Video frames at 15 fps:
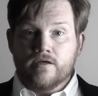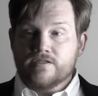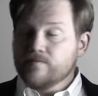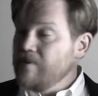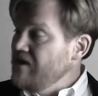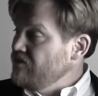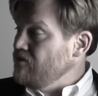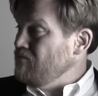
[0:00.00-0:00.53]

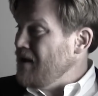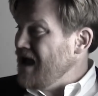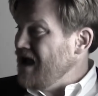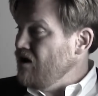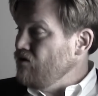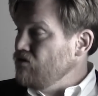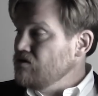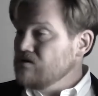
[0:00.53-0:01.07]
Samantha
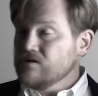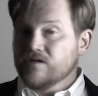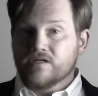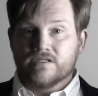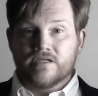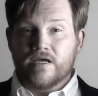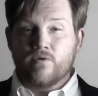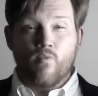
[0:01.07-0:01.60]
Power
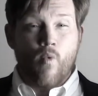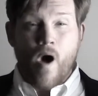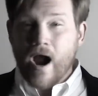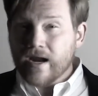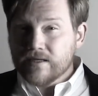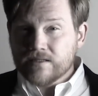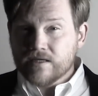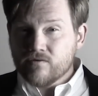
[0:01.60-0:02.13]
is a
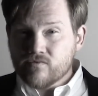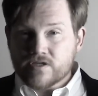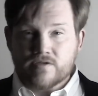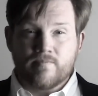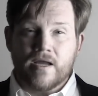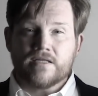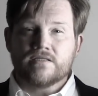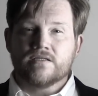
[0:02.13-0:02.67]
widely
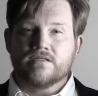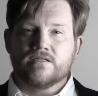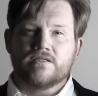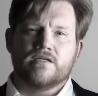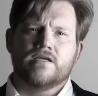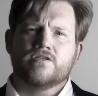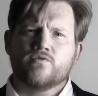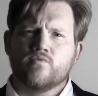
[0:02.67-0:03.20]
respected
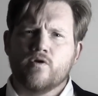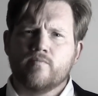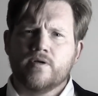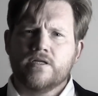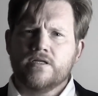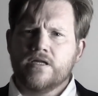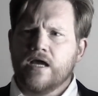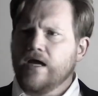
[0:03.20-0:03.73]

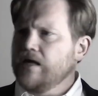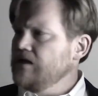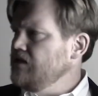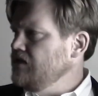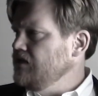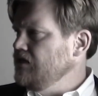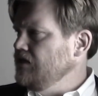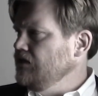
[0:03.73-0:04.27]
stateswoman
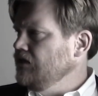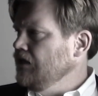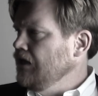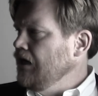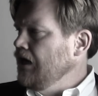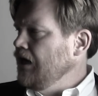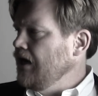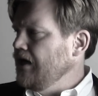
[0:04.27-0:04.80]
and
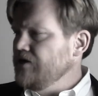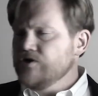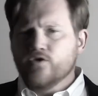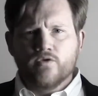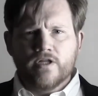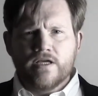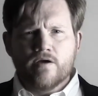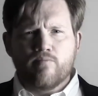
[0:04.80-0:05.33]
the
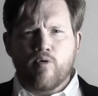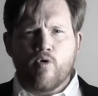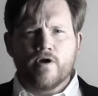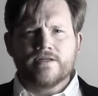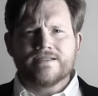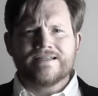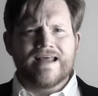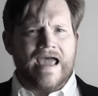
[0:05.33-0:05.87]
newly
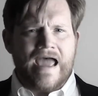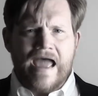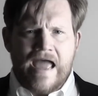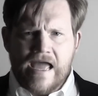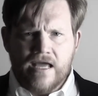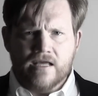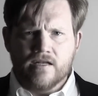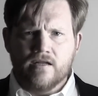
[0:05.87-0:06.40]
appointed
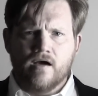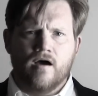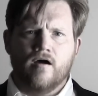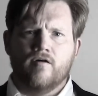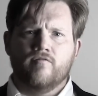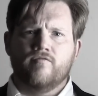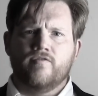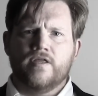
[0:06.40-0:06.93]
head
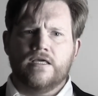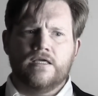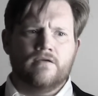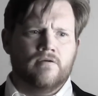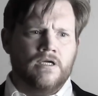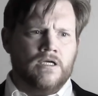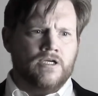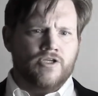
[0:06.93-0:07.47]
of
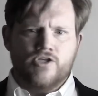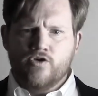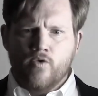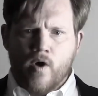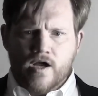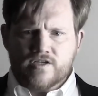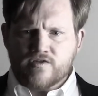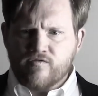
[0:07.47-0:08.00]
the
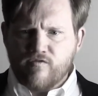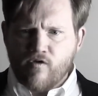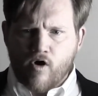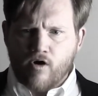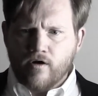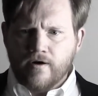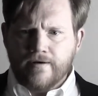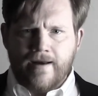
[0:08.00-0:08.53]
US
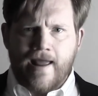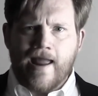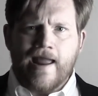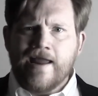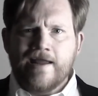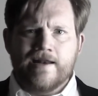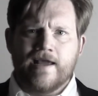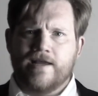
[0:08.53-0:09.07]
Foreign
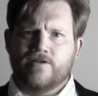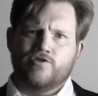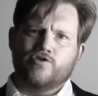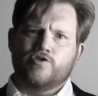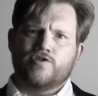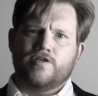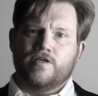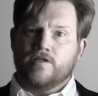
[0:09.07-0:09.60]
Aid
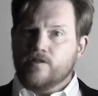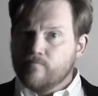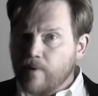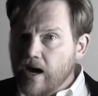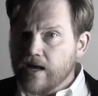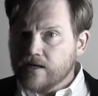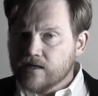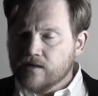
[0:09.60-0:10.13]
Agency in the
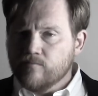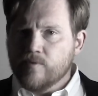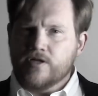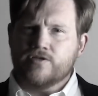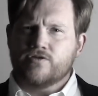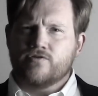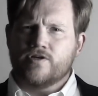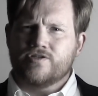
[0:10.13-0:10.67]
Biden
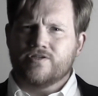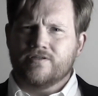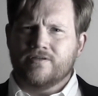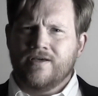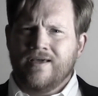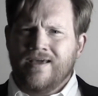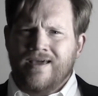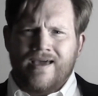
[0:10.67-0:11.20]
administration.
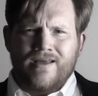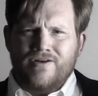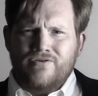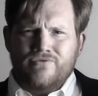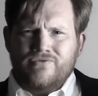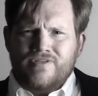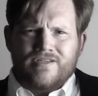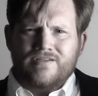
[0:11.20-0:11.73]
And
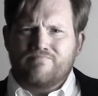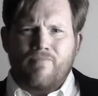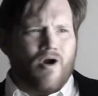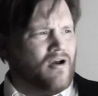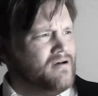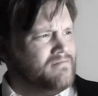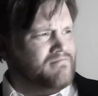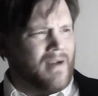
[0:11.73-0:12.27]
who's this
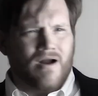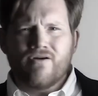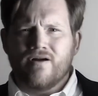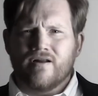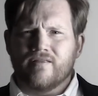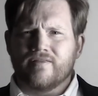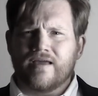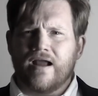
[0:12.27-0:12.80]
Martin
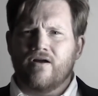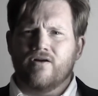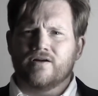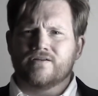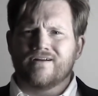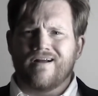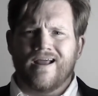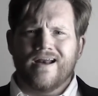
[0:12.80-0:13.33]
Meredith
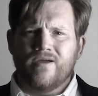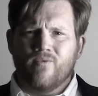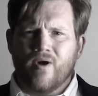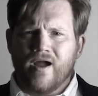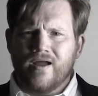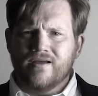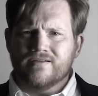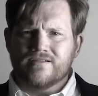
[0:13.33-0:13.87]
character
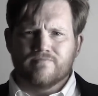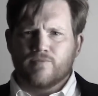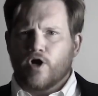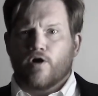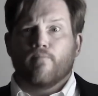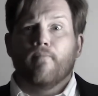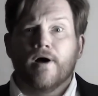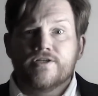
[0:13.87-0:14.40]
anyway? Some
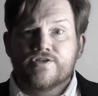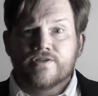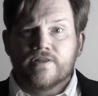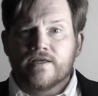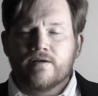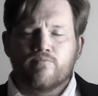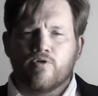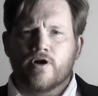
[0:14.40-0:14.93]

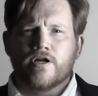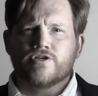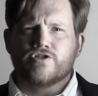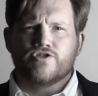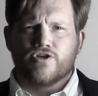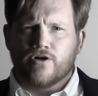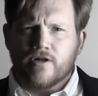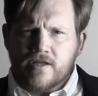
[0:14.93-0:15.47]
curmudgeonly British
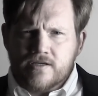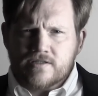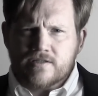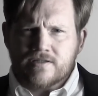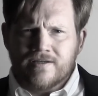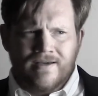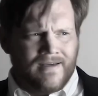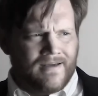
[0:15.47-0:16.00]
journalist?